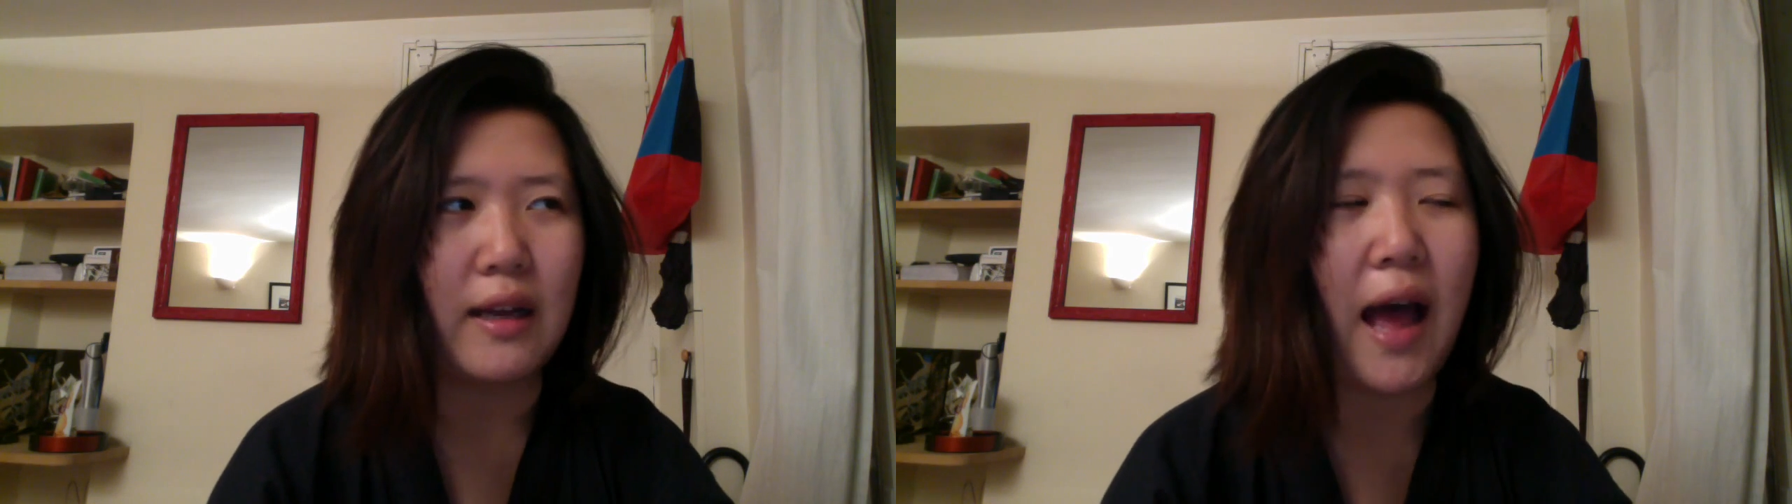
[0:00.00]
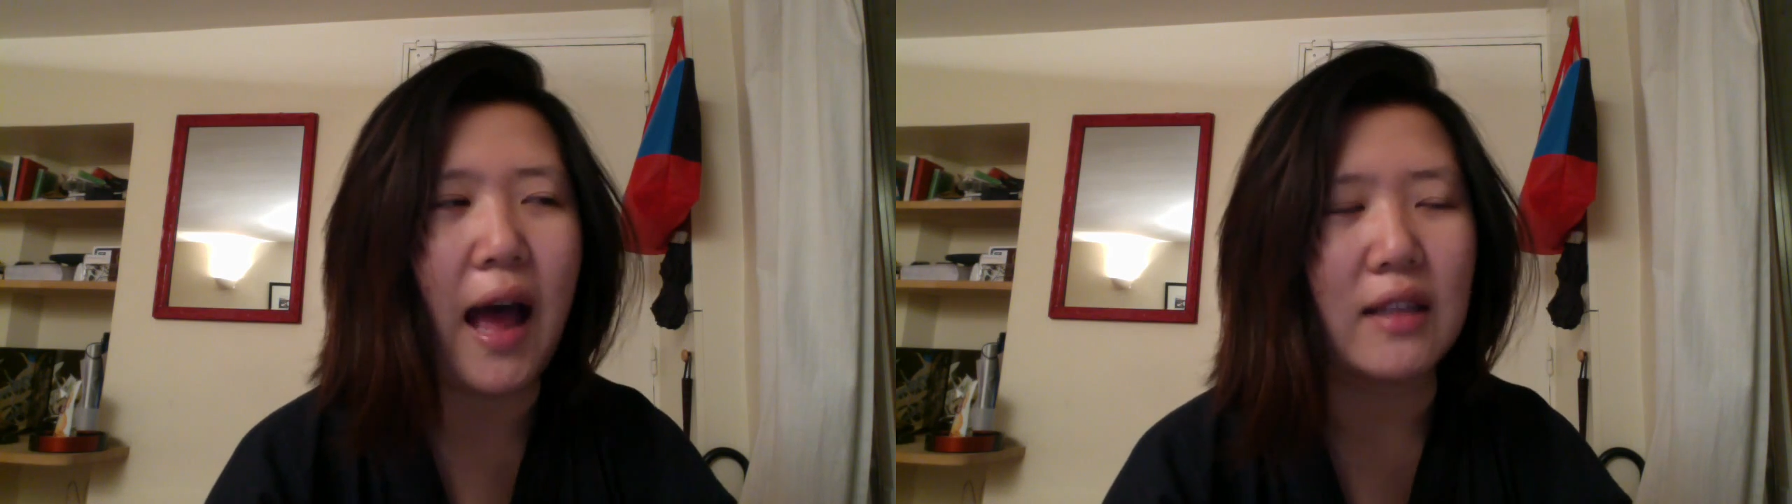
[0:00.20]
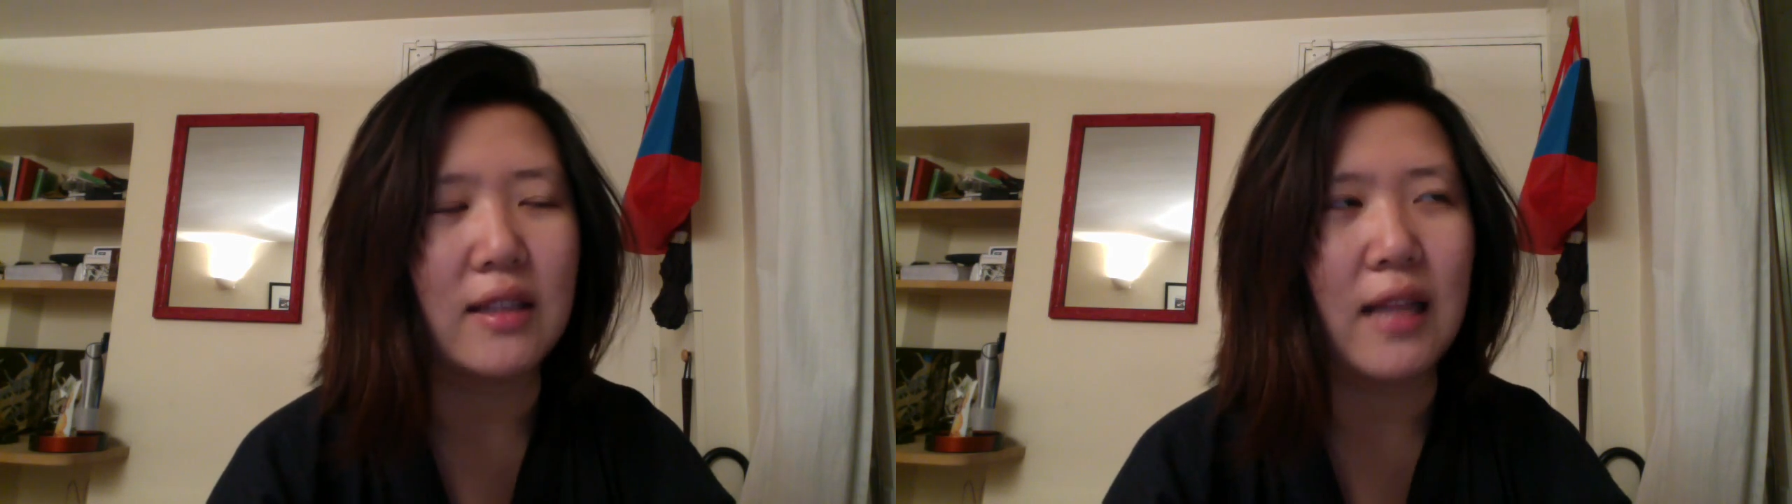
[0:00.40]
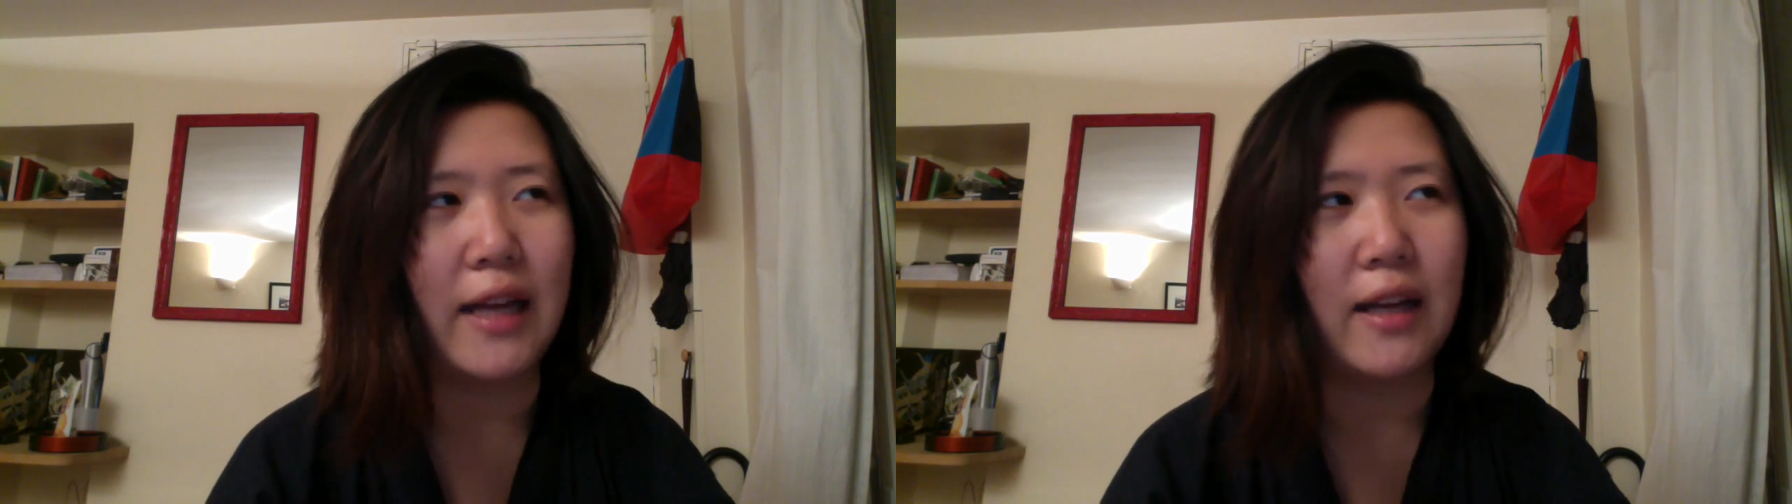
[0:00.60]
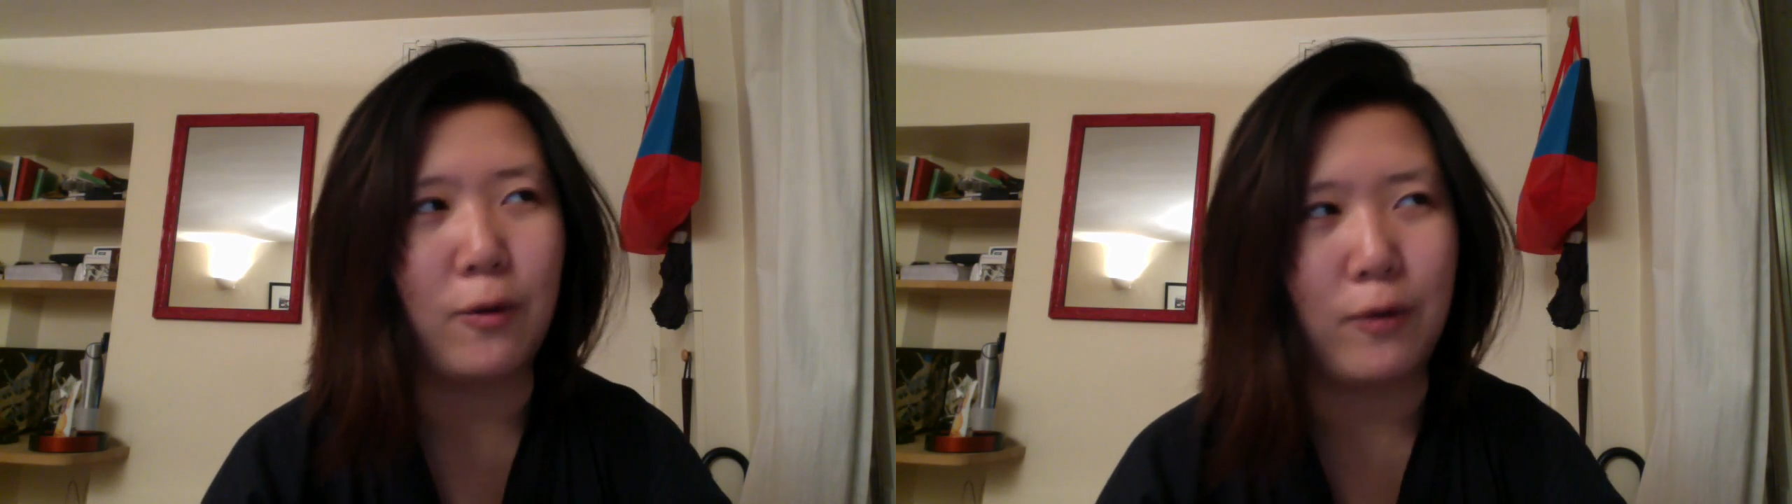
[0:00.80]
has
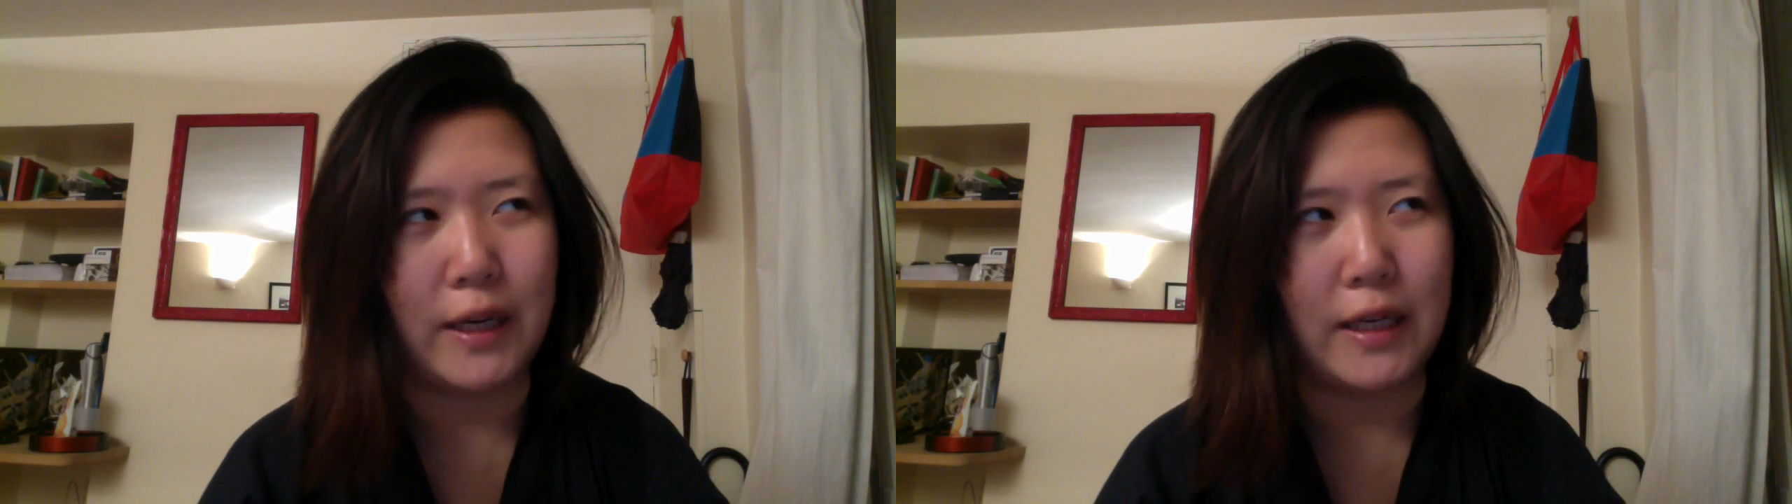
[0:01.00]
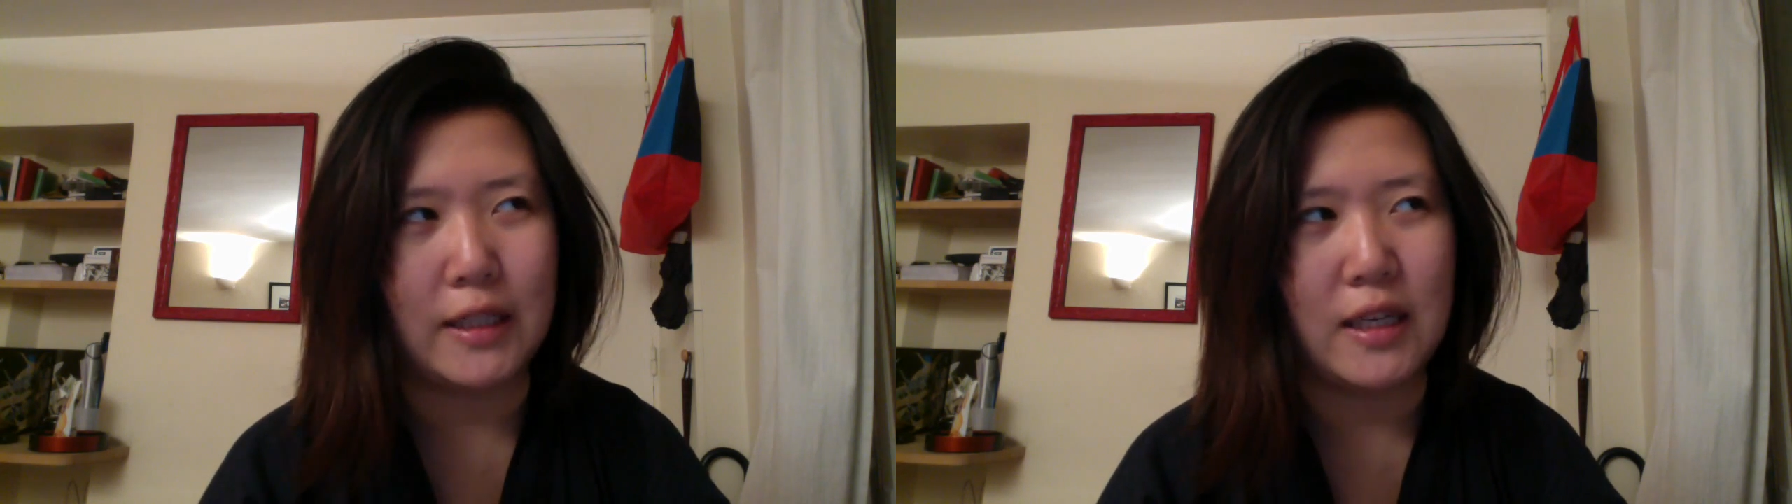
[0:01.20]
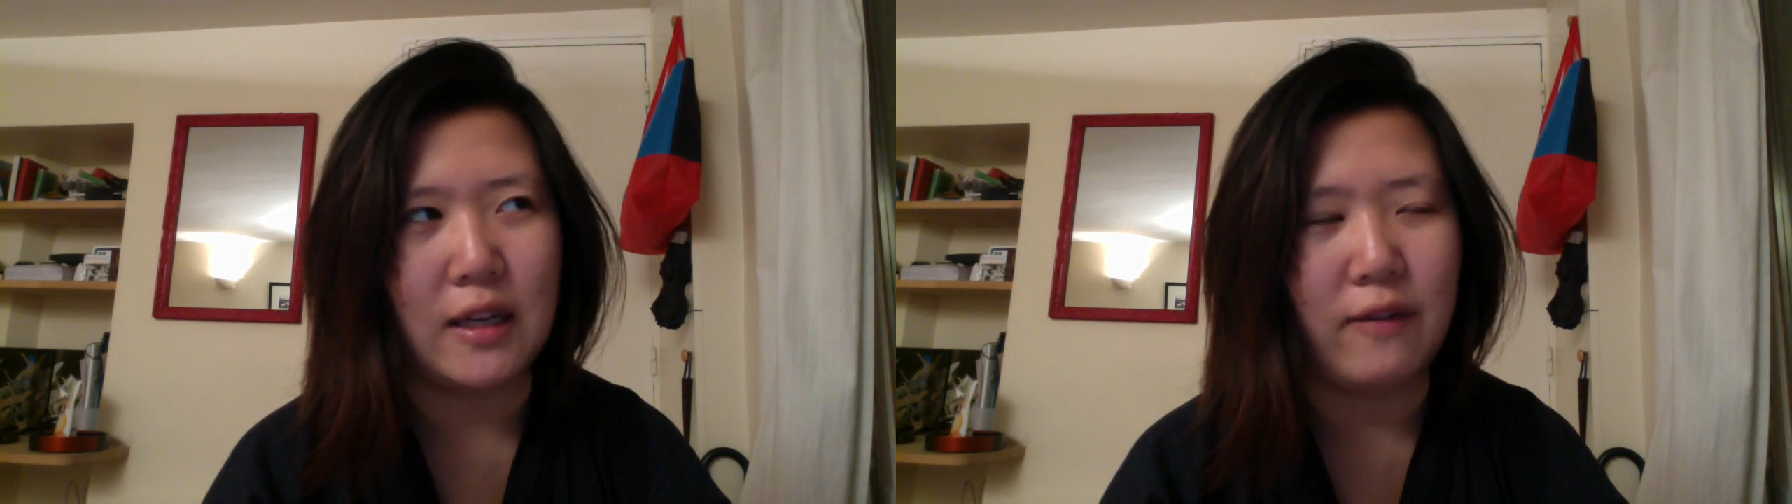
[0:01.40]
like a great